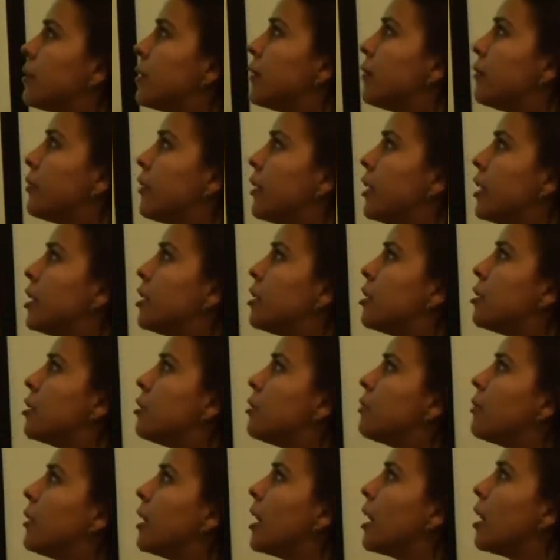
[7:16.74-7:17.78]
refer
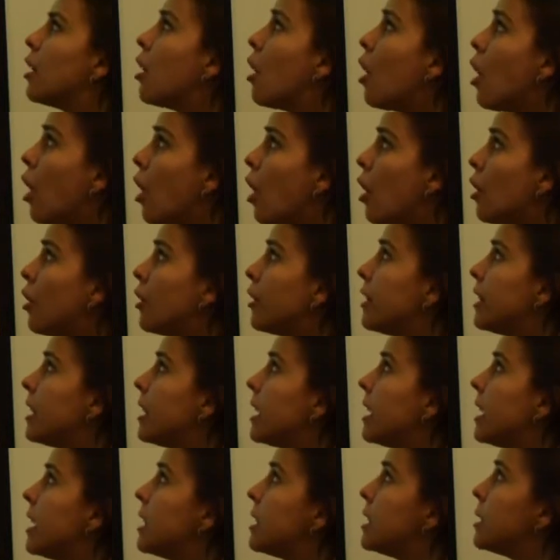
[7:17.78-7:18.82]
to a whole
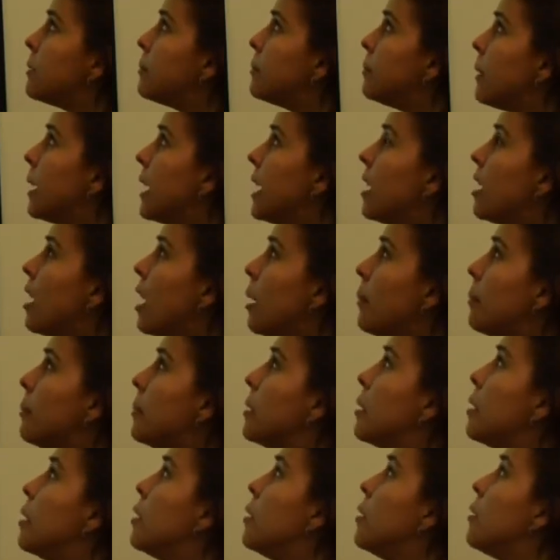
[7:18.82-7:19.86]
that it's made up
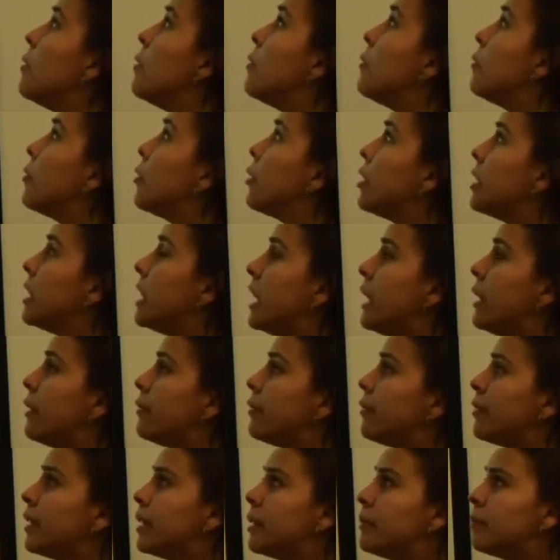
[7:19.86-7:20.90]
for
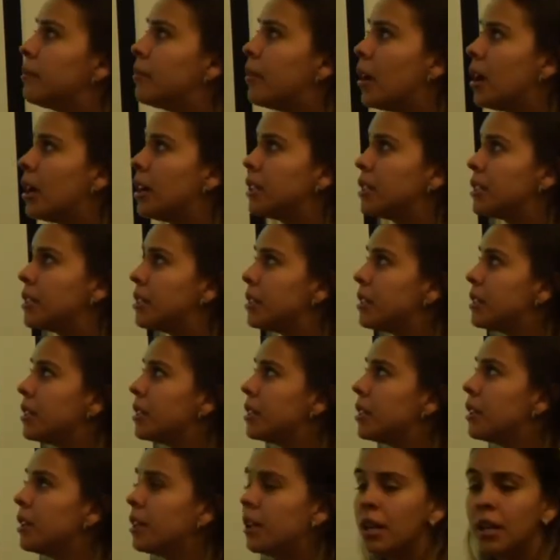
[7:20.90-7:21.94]
different parts.
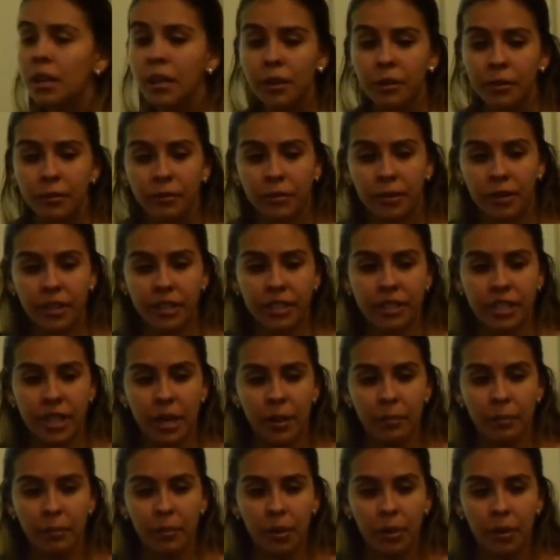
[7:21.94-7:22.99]
For
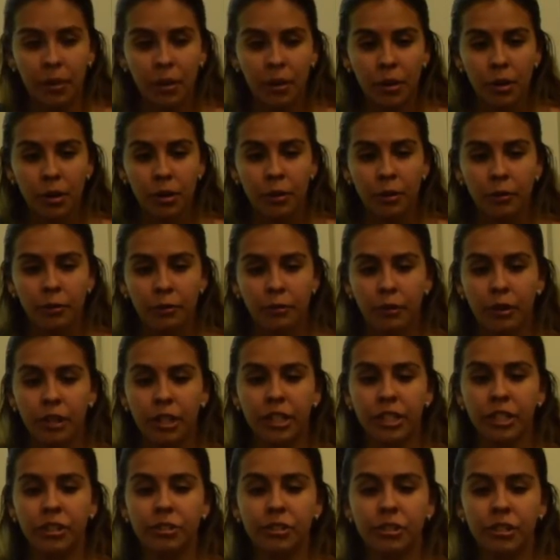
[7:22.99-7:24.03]
example,
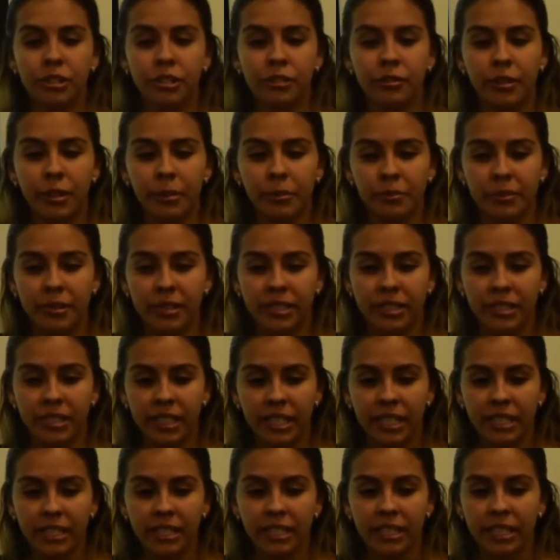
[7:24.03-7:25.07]
furniture
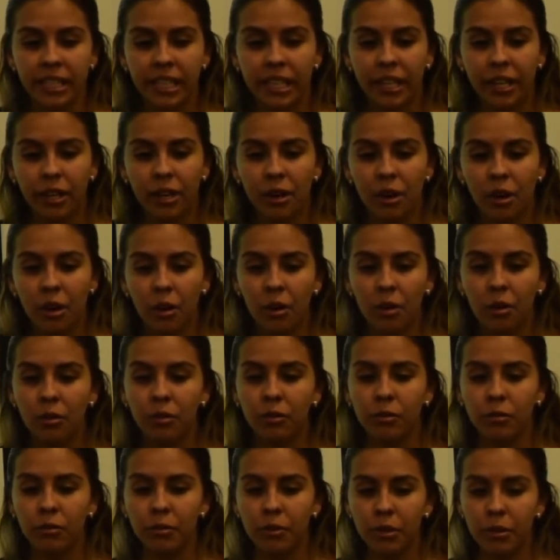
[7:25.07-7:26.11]
represents a
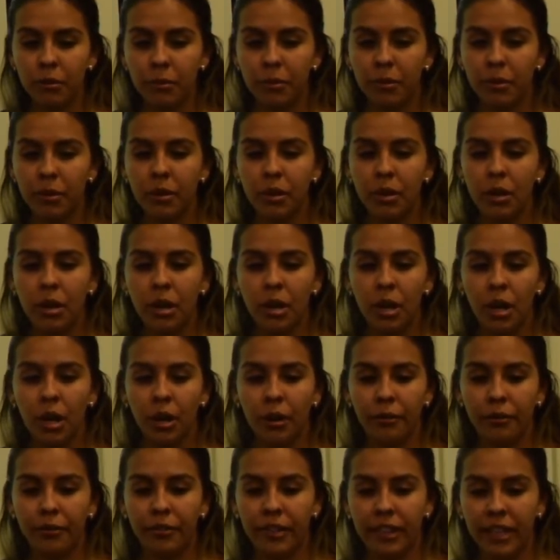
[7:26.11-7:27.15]
whole group
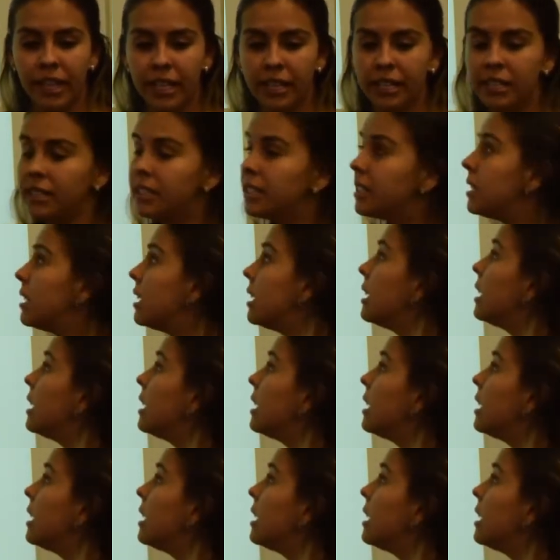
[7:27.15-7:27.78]
of things